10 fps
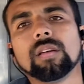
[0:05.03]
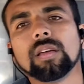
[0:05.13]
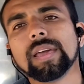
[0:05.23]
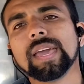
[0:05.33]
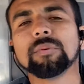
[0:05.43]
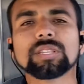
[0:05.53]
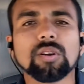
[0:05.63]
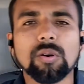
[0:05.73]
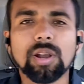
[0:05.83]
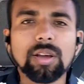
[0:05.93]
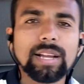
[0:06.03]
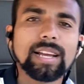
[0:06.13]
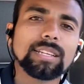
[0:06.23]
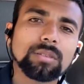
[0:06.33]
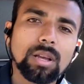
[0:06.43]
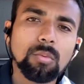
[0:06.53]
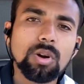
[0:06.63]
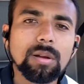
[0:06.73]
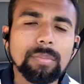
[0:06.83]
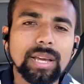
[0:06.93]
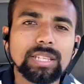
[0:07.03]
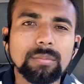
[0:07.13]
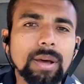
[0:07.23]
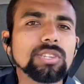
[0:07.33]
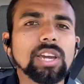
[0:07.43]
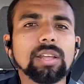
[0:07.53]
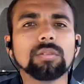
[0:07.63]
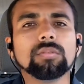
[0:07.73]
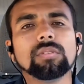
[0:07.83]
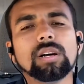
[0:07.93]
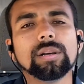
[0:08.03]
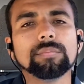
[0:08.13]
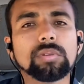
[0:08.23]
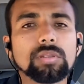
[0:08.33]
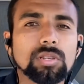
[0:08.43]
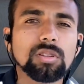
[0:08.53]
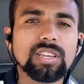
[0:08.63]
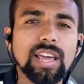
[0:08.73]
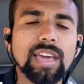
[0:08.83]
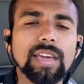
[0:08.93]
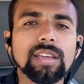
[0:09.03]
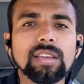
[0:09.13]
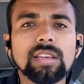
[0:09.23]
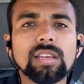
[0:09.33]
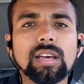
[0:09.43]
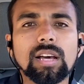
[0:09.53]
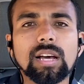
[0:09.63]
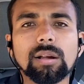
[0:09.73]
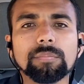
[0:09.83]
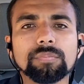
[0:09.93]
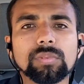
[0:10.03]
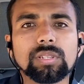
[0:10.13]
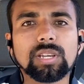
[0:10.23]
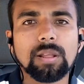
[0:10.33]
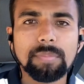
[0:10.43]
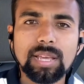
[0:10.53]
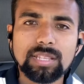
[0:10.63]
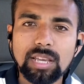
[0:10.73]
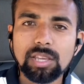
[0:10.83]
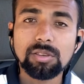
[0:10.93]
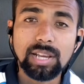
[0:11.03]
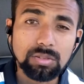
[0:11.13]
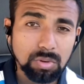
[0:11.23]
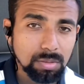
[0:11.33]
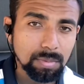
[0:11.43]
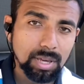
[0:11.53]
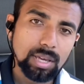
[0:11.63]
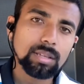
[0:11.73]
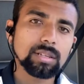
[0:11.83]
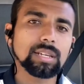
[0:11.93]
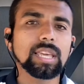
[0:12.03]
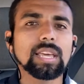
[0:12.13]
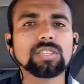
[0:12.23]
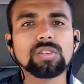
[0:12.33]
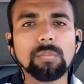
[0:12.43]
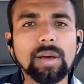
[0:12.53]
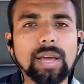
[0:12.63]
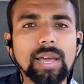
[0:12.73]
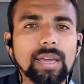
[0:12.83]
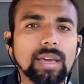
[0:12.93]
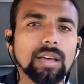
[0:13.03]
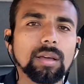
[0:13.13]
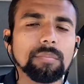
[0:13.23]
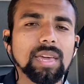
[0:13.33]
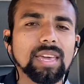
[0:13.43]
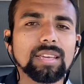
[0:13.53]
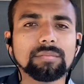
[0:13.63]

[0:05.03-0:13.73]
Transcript: hey what's going on guys uh, welcome back to my channel um, so today I'm um, gonna be taking you guys with me again to my um, eight,